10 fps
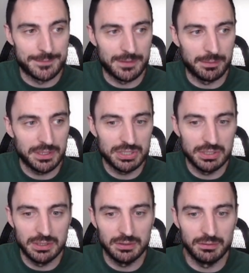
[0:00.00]
I'm
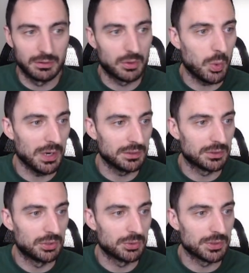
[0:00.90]
actually quite
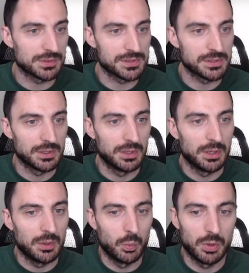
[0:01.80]
curious
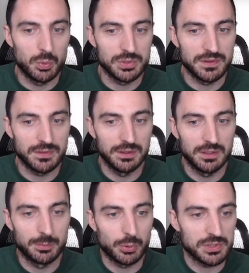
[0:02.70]
what was the
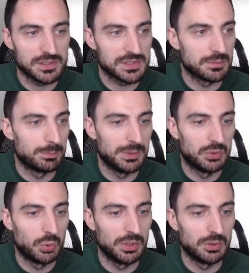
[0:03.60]
thinking process
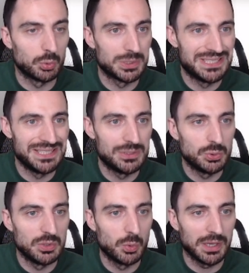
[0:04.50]
between rook d to
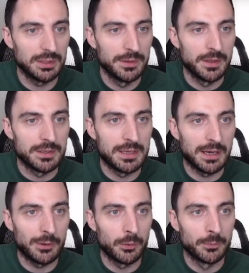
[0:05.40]
e1.
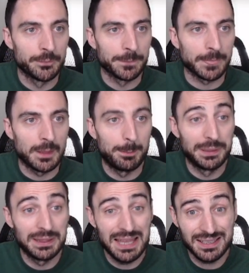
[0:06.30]
Now
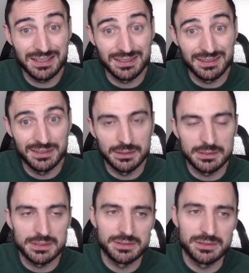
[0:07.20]
black here
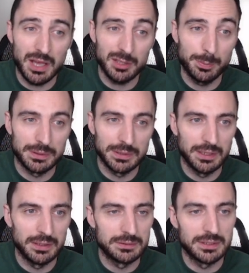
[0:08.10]
does not
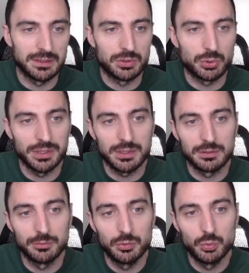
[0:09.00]
play the critical
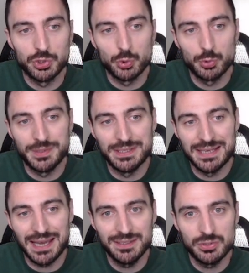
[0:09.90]
move, which would be
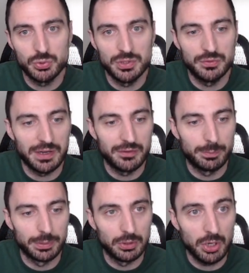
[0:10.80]
knight to e5,
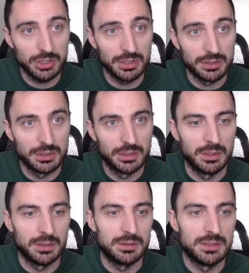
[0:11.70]
blocking
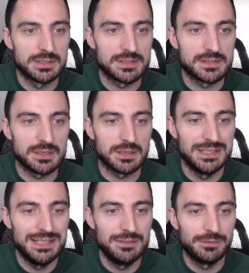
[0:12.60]
this
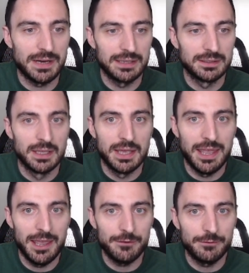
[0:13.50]
e file,
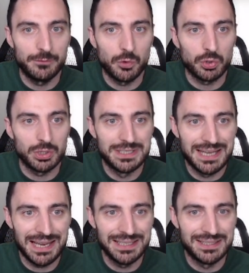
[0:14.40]
f4,
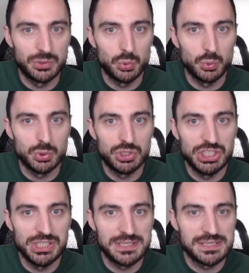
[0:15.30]
knight to
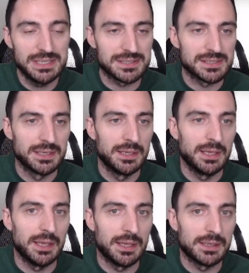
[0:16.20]
g6,
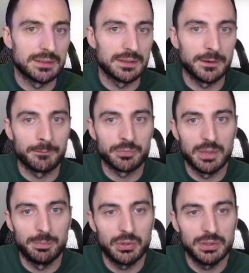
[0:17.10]
and
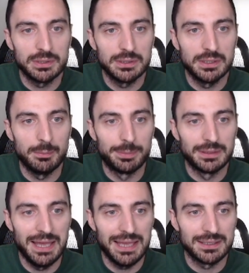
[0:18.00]
apparently
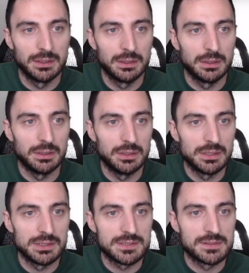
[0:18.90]
black
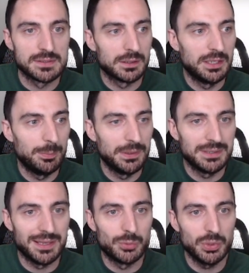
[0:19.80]
is keeping
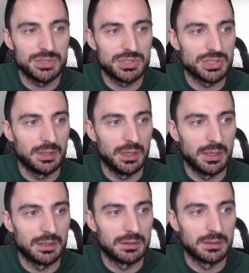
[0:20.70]
the advantage here,
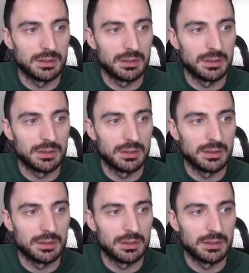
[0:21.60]
and